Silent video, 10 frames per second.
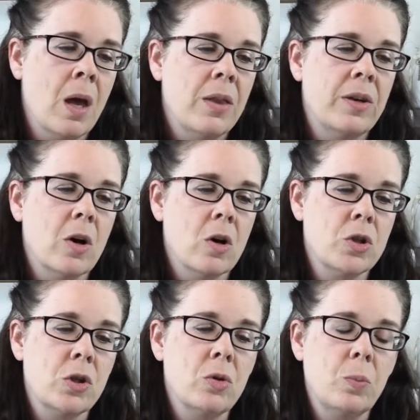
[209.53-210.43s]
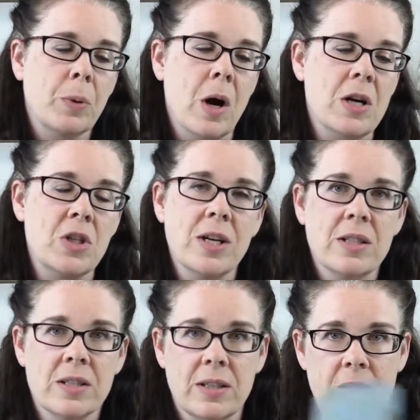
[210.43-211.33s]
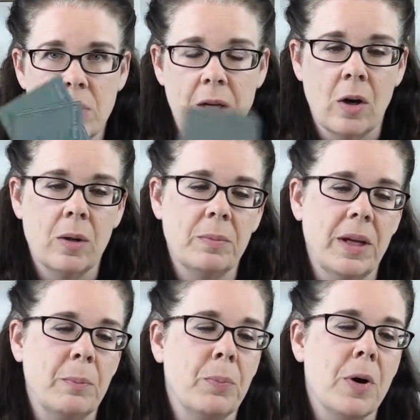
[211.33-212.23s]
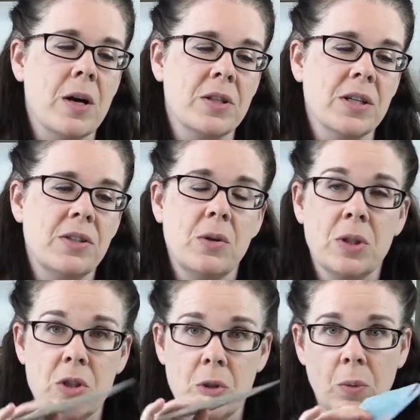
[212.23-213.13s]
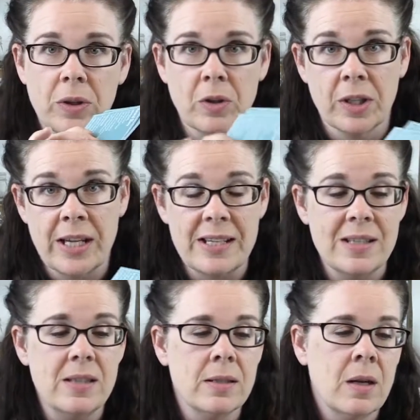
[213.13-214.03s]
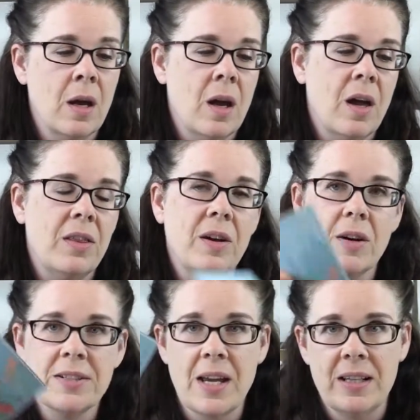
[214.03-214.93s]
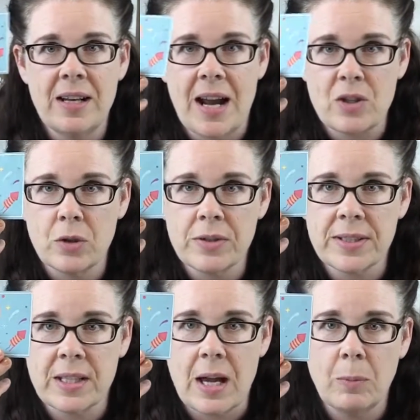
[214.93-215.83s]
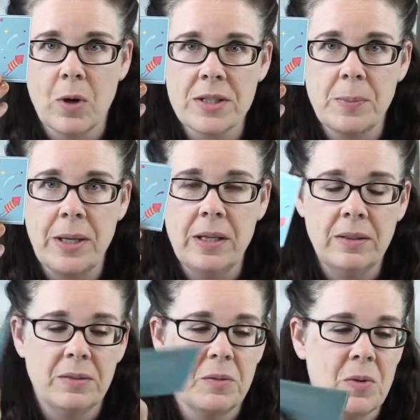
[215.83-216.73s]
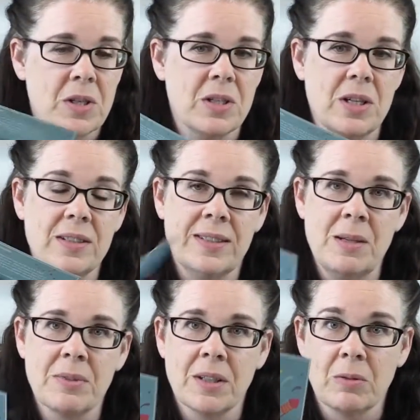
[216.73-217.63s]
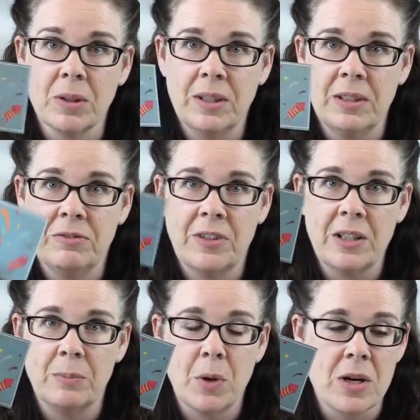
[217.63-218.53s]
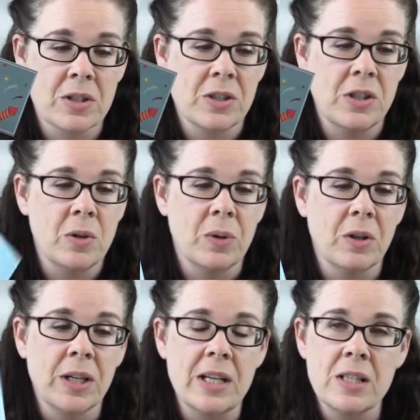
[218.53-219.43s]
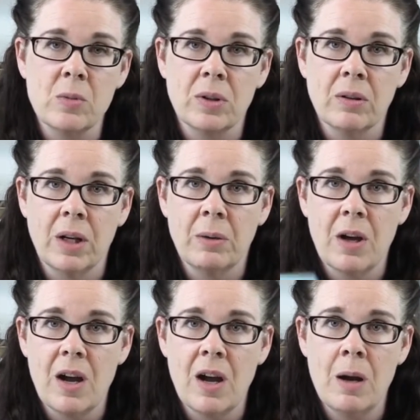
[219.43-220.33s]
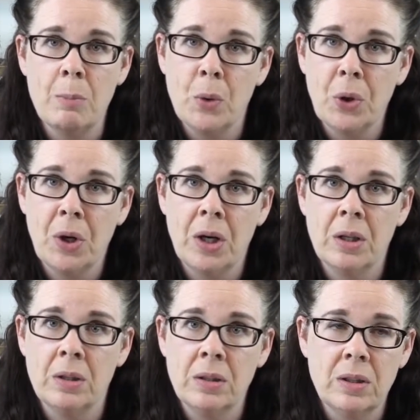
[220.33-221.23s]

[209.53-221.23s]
There are 2 projects, that's what I call them, projects you can do with your kids. There is a natural slime recipe, which it seems like a really fun project to do with your kids when they're like, I'm bored.